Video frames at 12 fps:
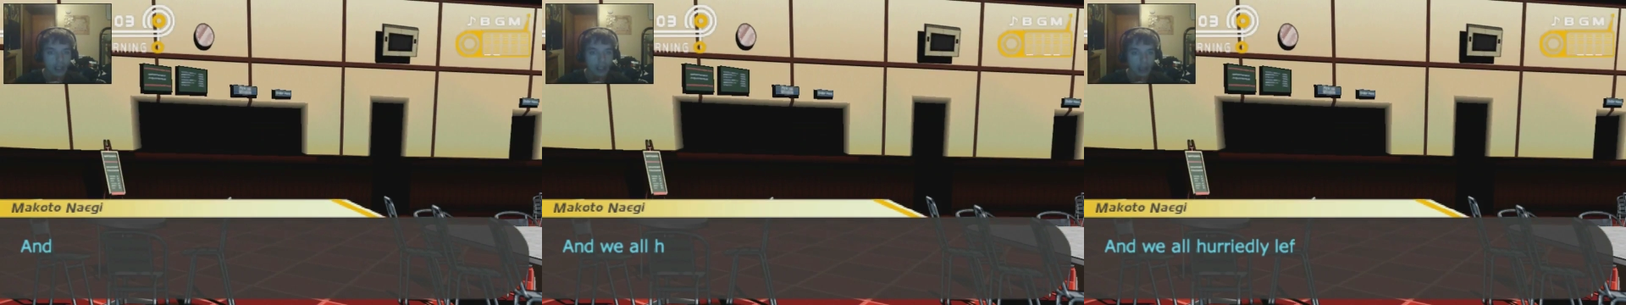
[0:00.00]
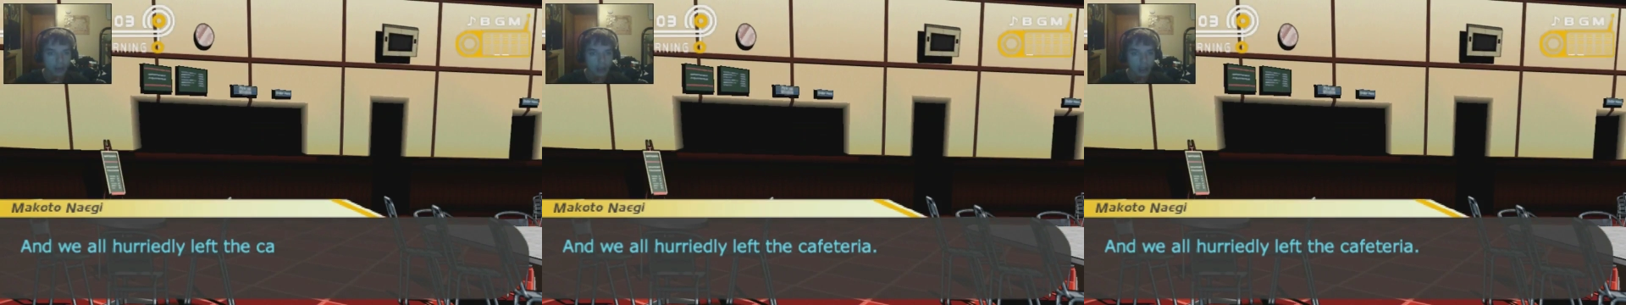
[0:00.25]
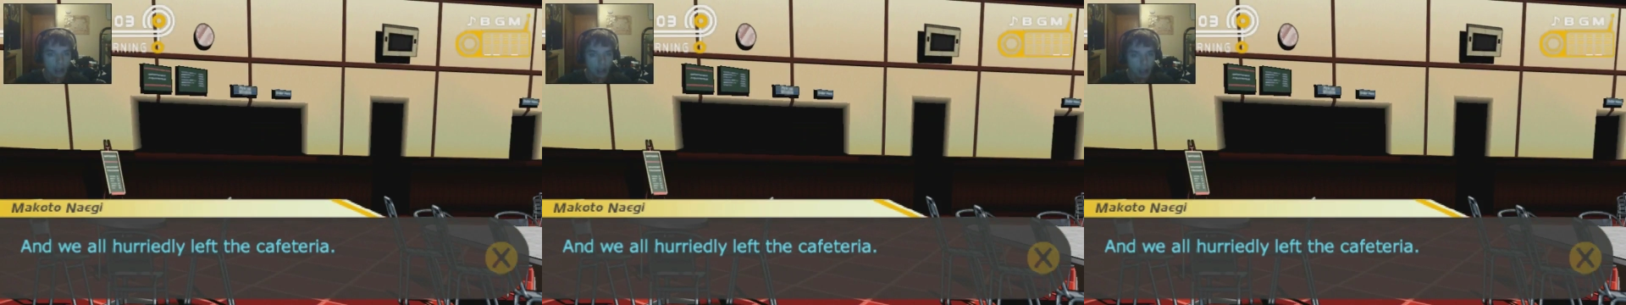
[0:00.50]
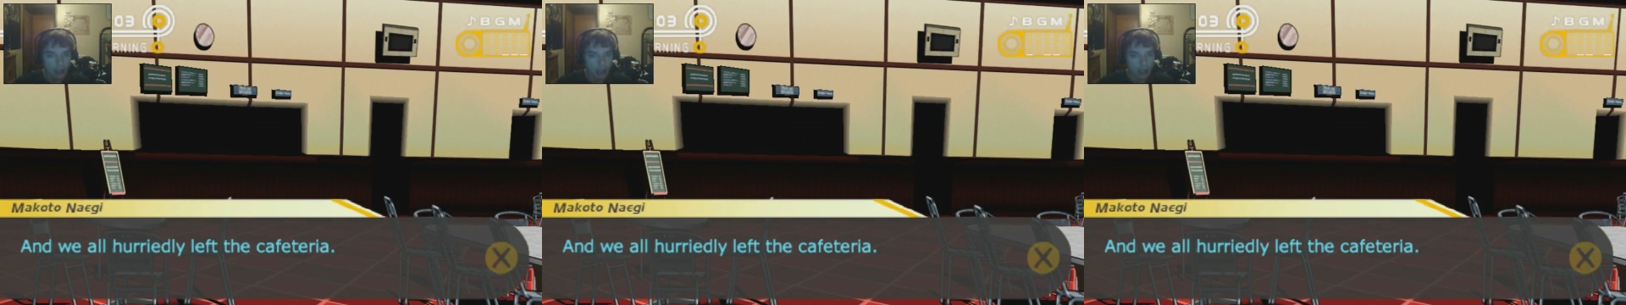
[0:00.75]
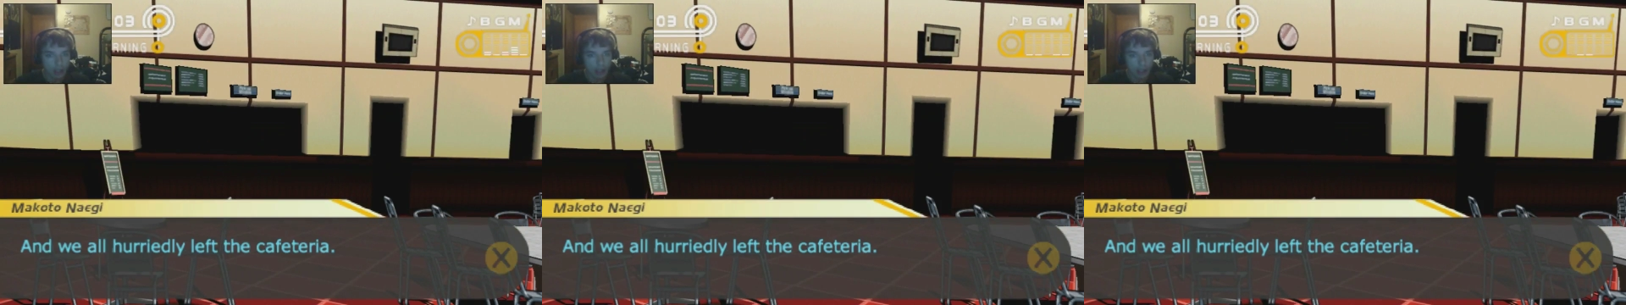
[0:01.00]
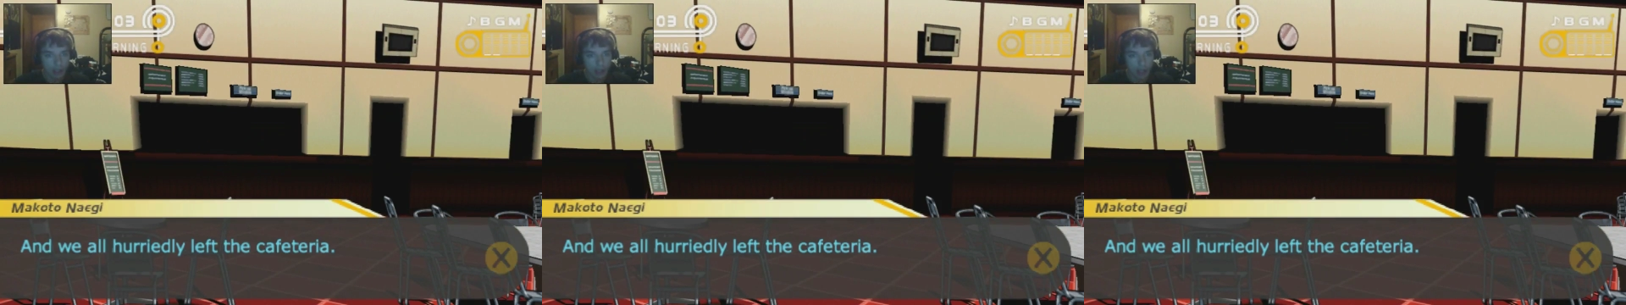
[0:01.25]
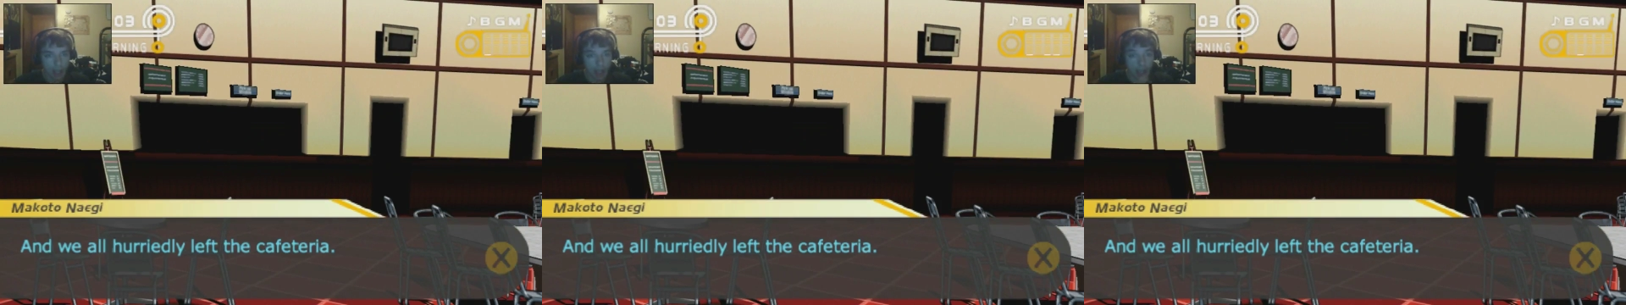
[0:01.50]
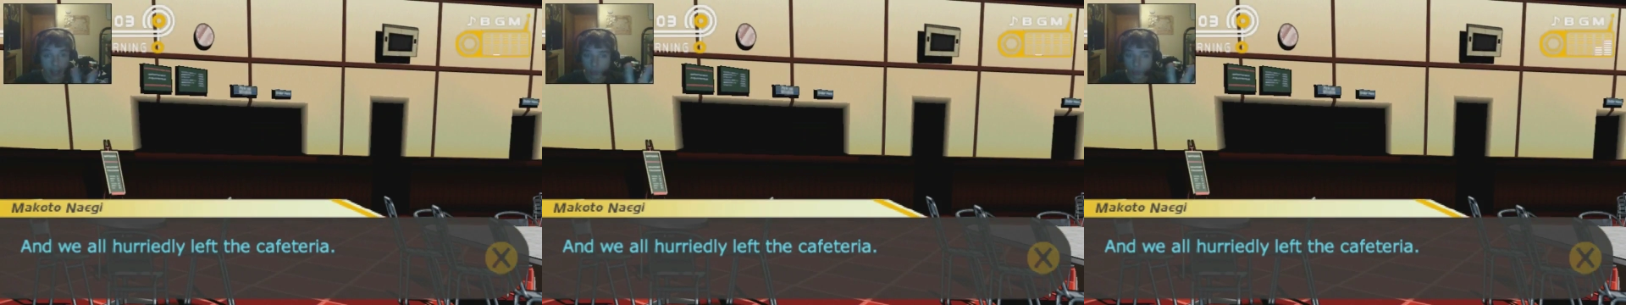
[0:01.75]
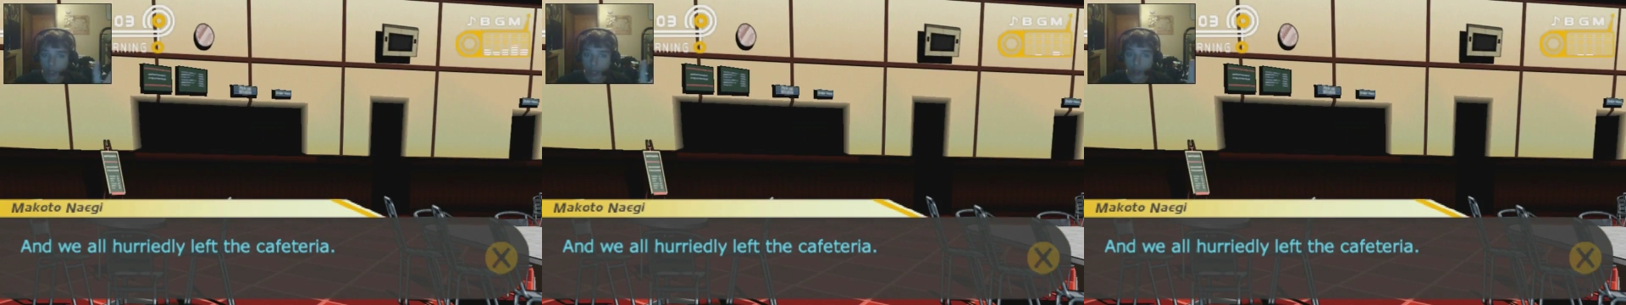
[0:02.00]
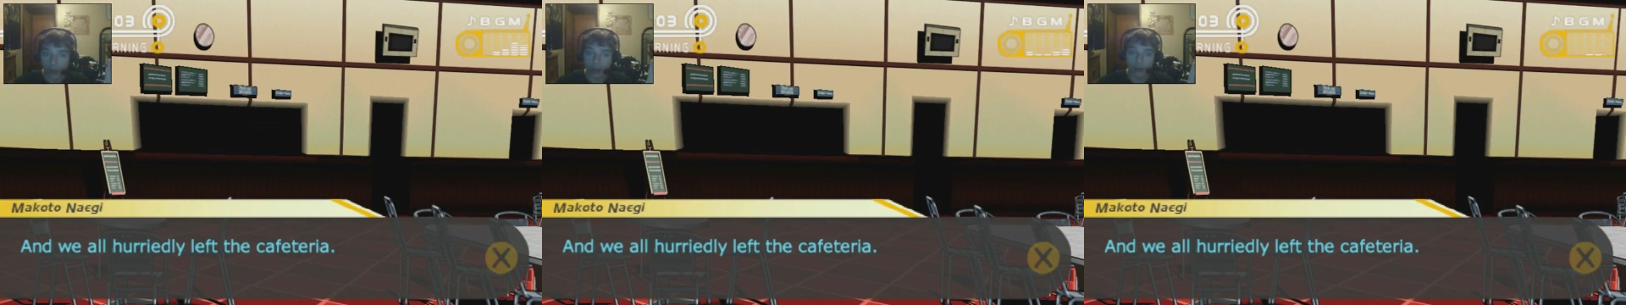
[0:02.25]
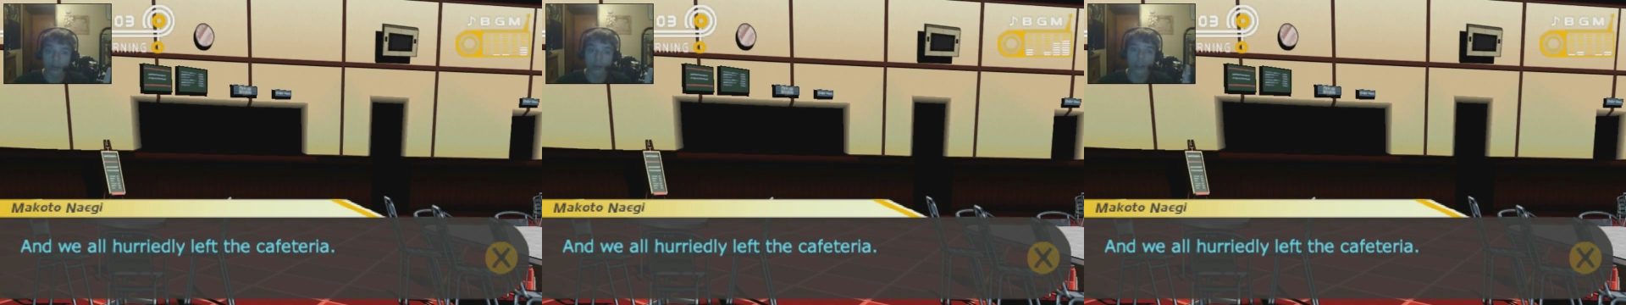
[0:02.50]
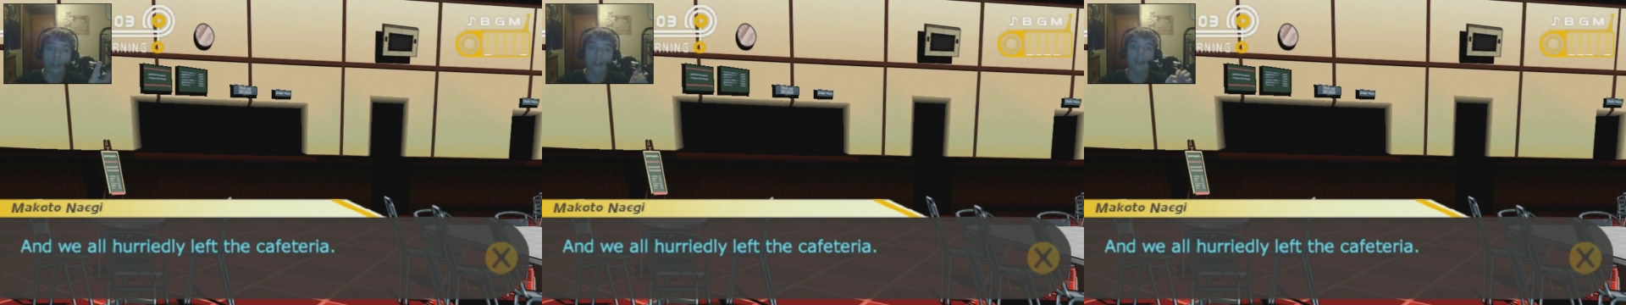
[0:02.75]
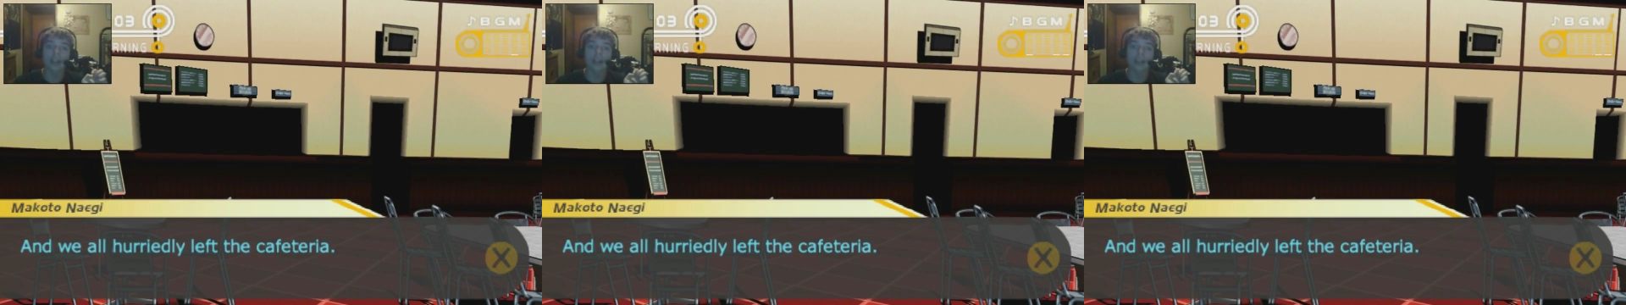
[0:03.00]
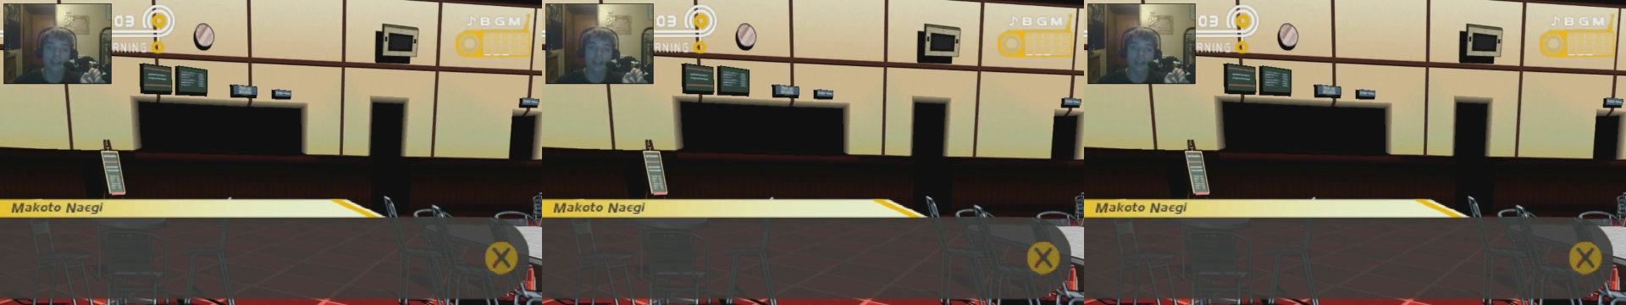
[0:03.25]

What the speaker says: No face is visible, so there are no lips to read.